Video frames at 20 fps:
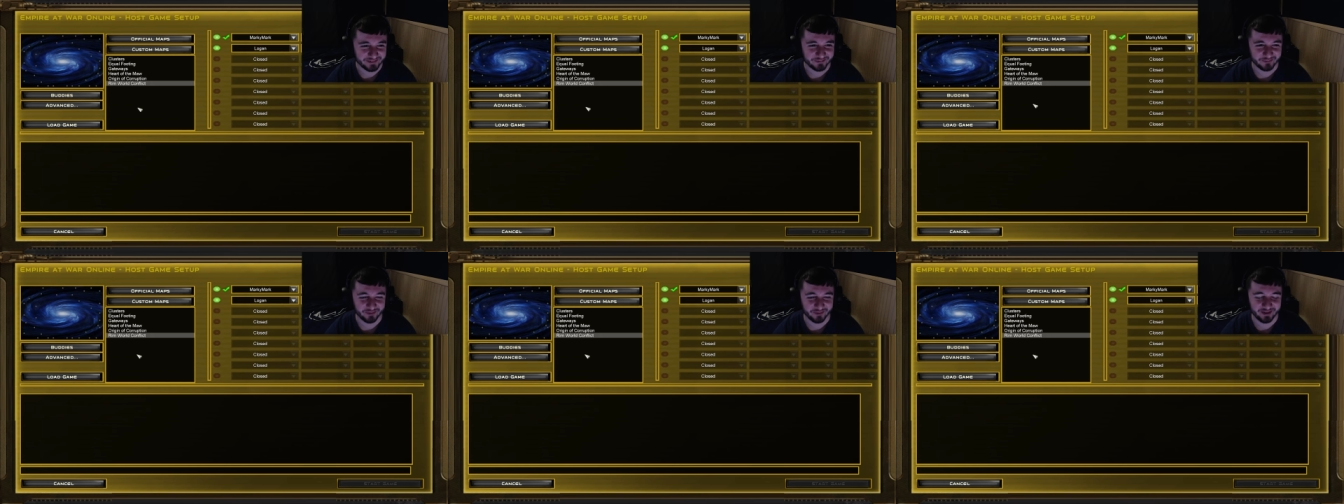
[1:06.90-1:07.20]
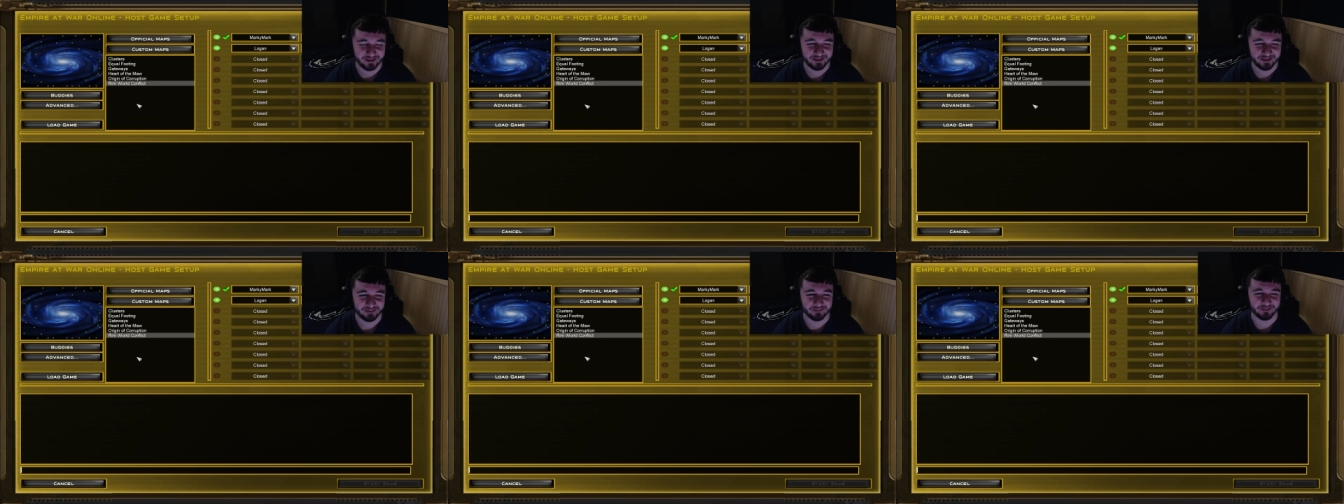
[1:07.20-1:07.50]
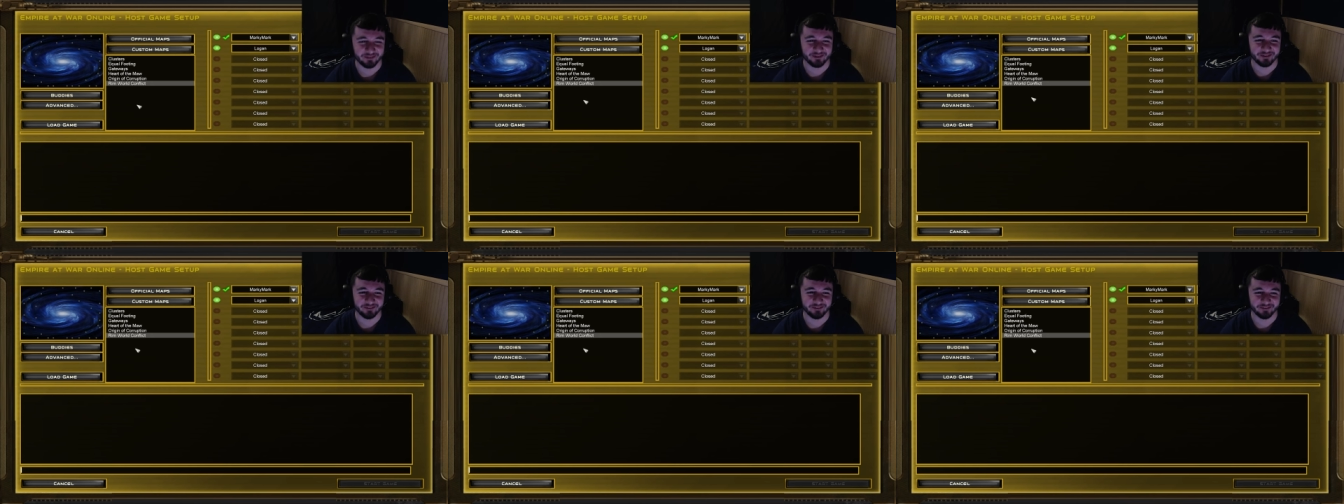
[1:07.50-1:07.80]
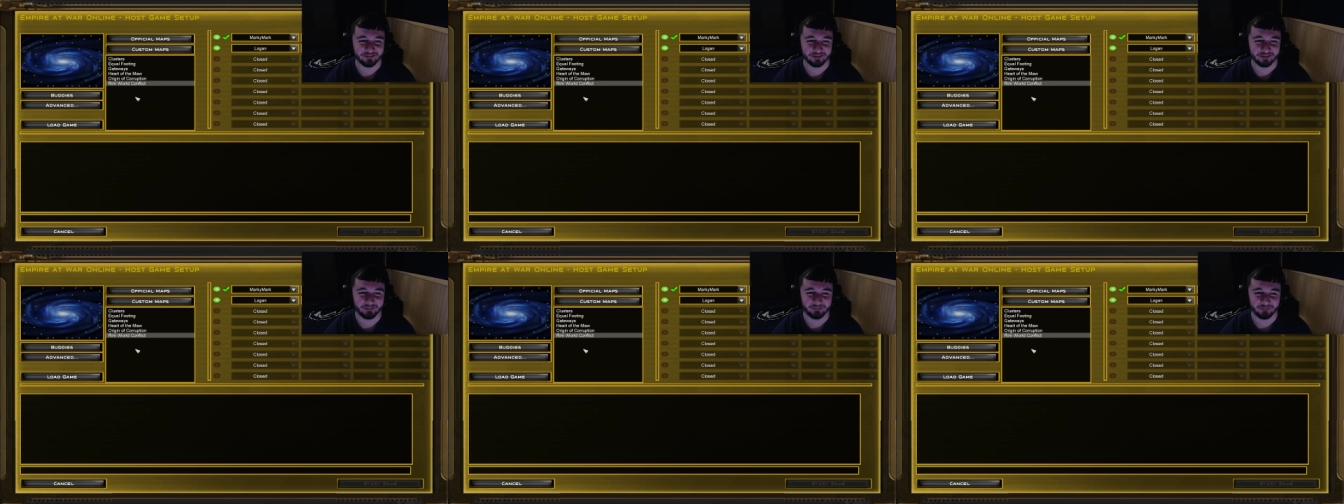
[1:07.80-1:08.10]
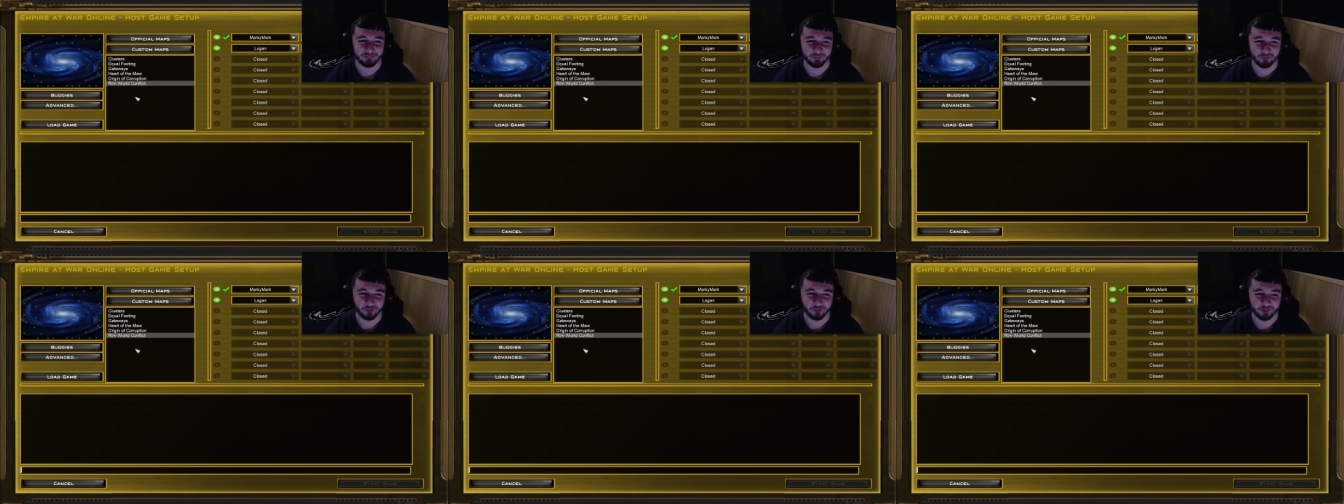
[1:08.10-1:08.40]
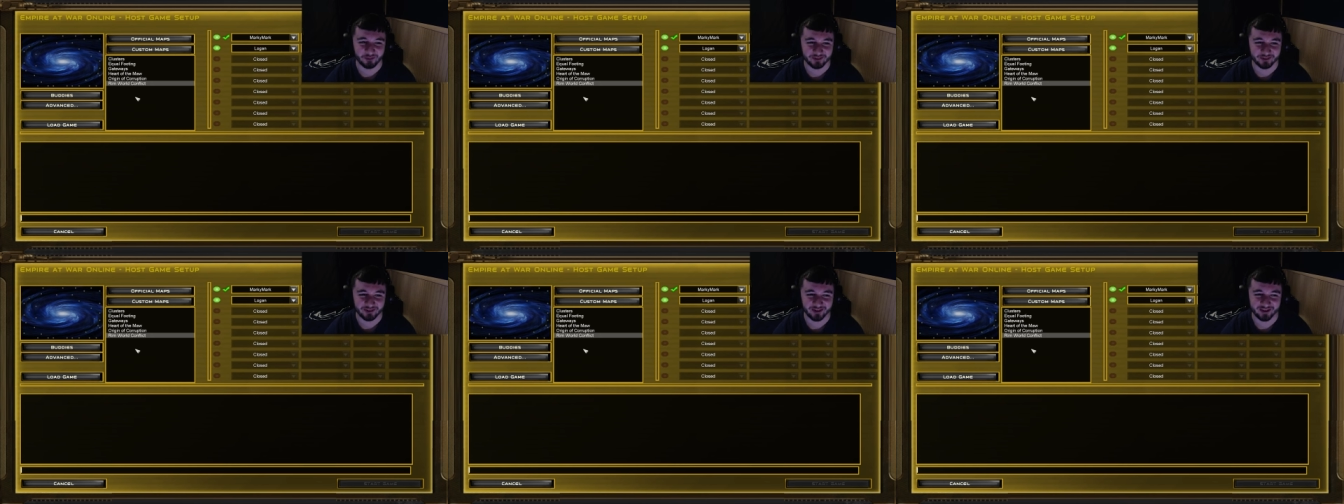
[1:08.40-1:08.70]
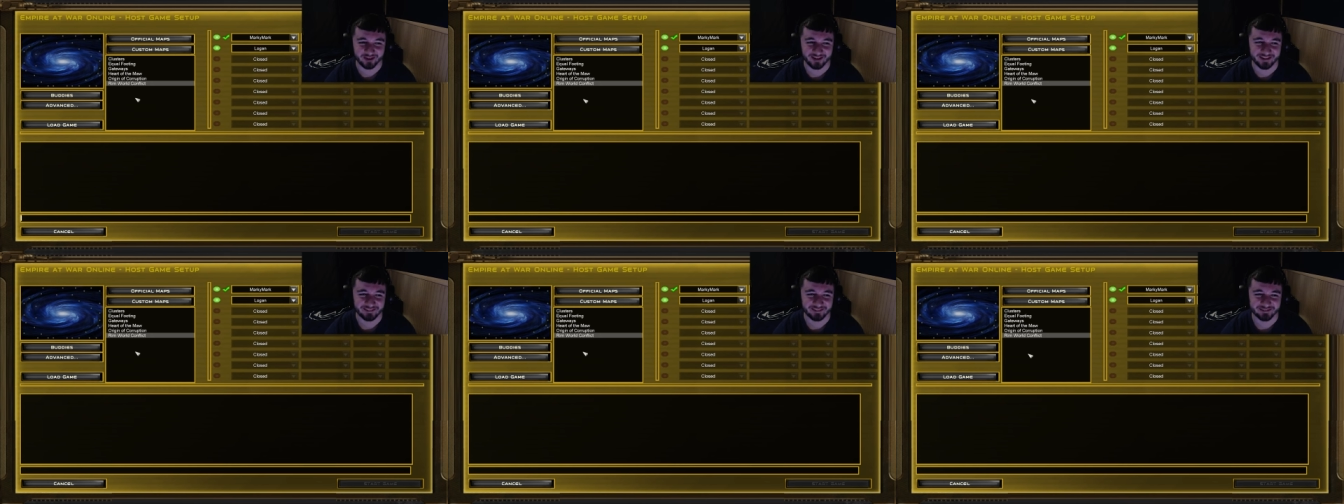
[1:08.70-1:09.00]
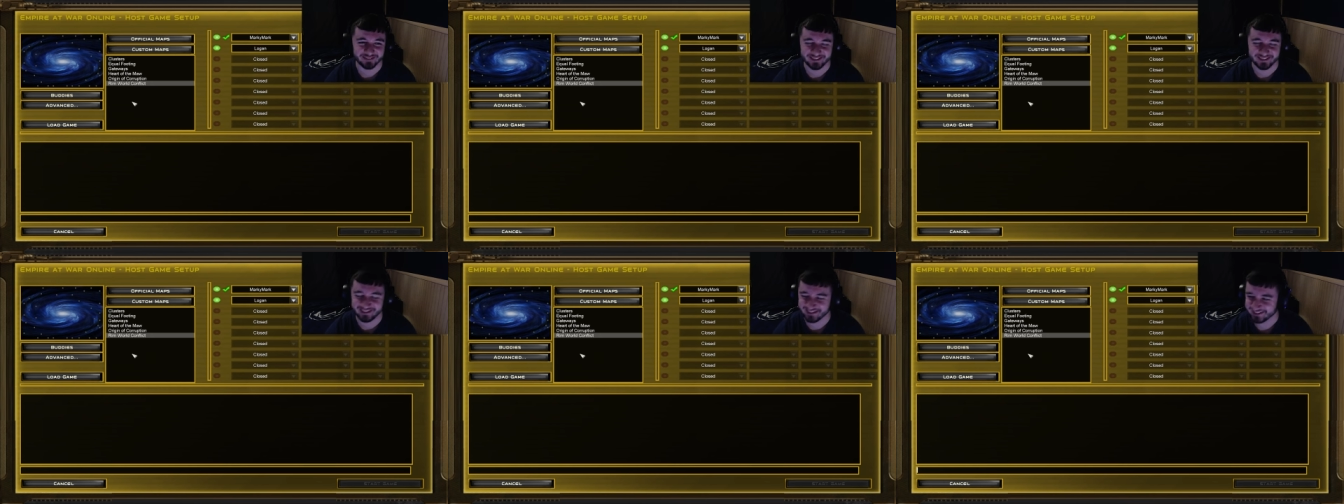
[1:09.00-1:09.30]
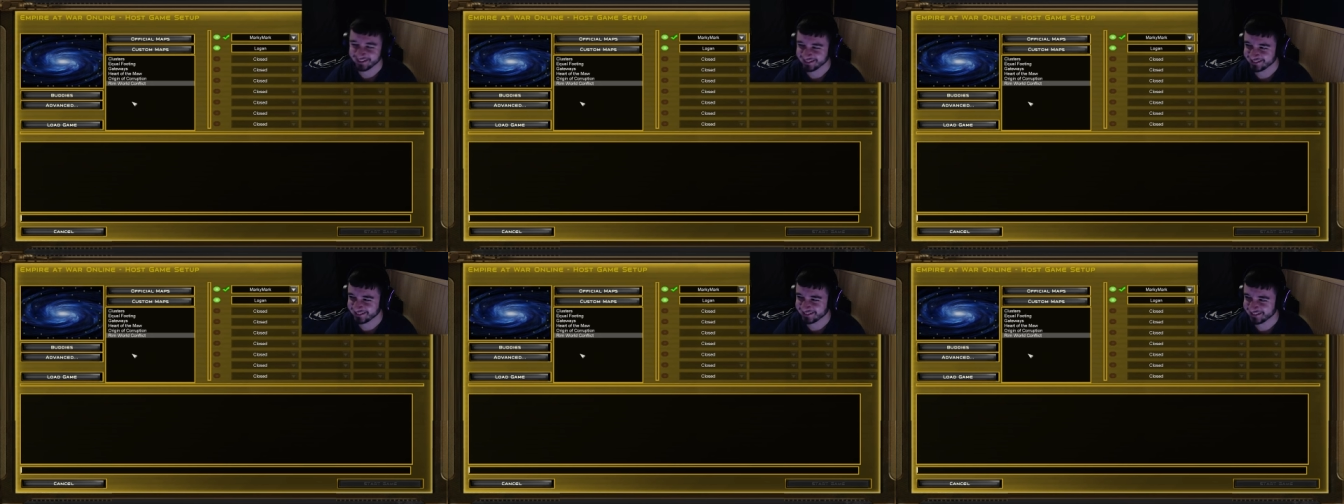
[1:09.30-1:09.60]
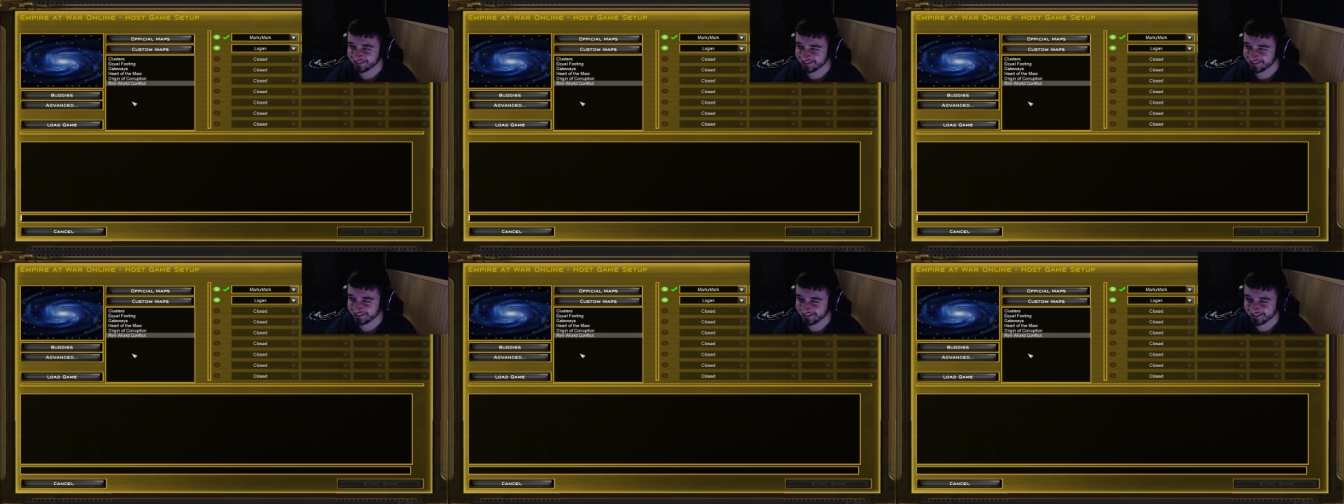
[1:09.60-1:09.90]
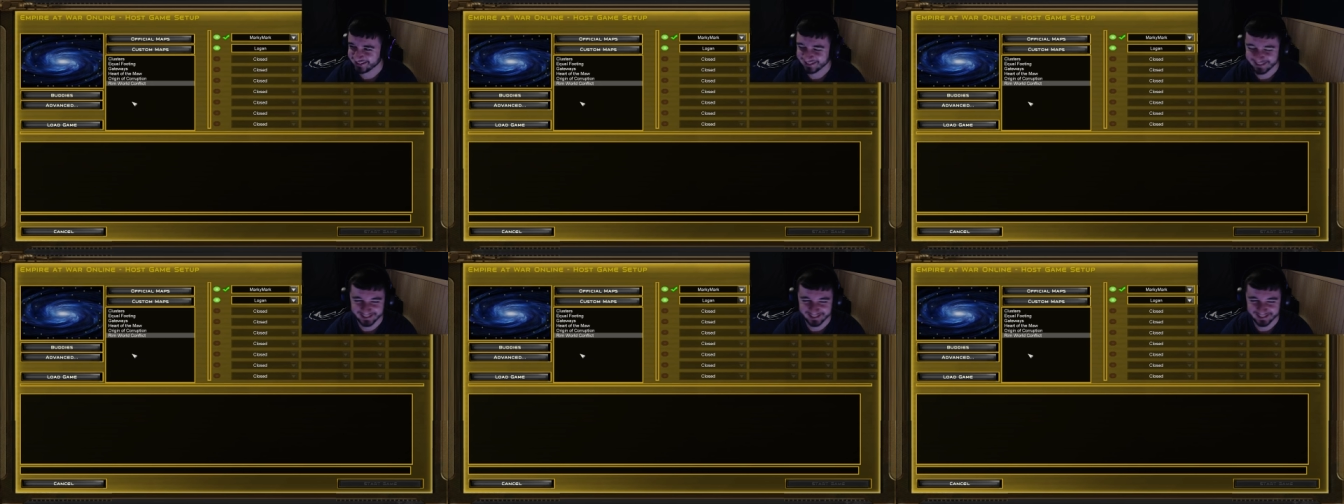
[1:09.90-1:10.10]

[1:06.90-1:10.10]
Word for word: the rim world conflict. That looks